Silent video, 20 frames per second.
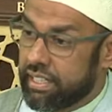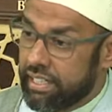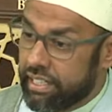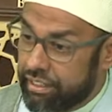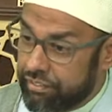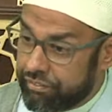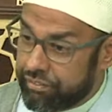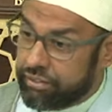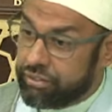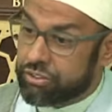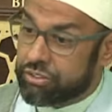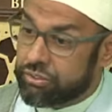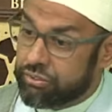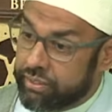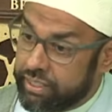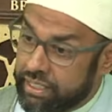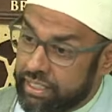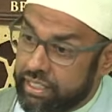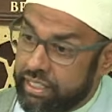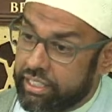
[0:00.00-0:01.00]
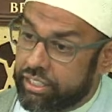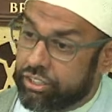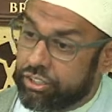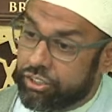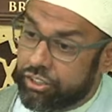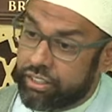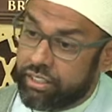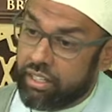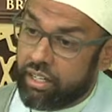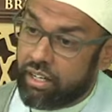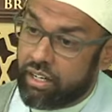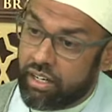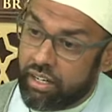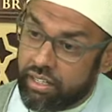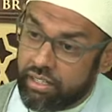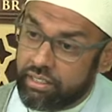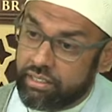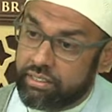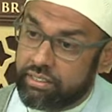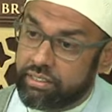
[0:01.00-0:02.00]
If it was really a good
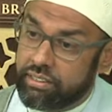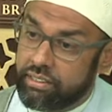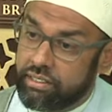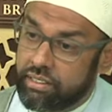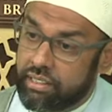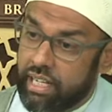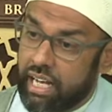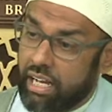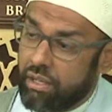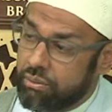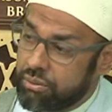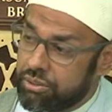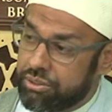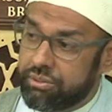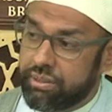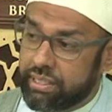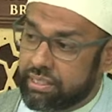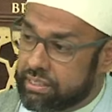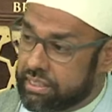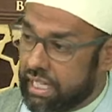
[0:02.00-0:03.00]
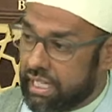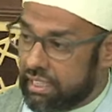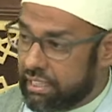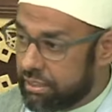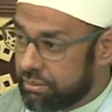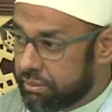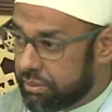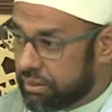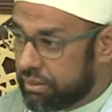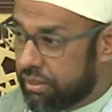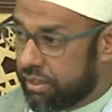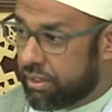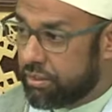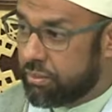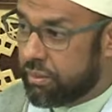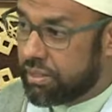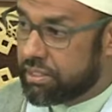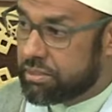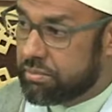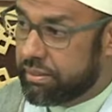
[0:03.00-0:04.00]
heart, I would do exactly what God
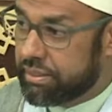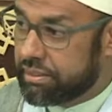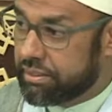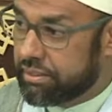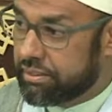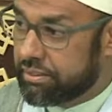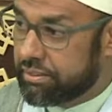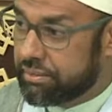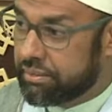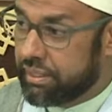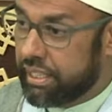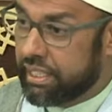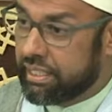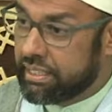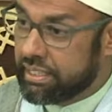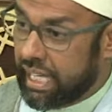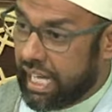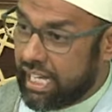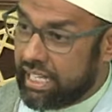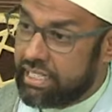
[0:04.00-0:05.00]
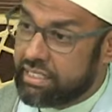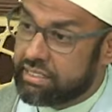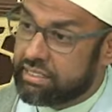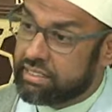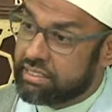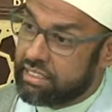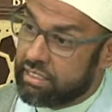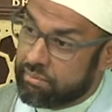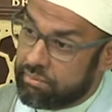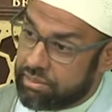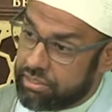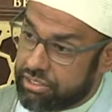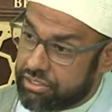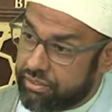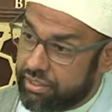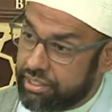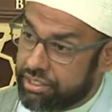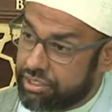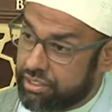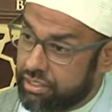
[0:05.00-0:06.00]
wants me to do. And that is the
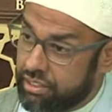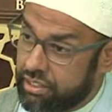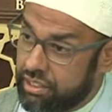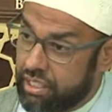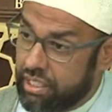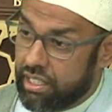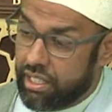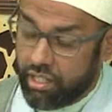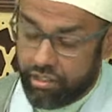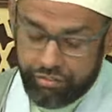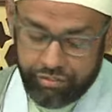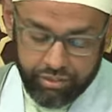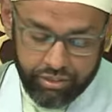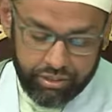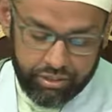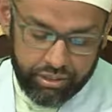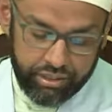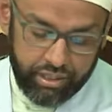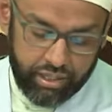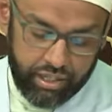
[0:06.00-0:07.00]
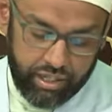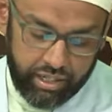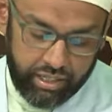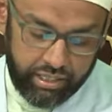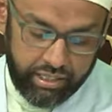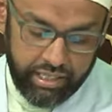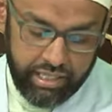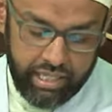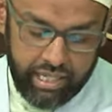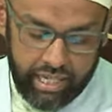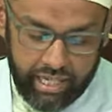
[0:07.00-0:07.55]
demonstration of a good heart.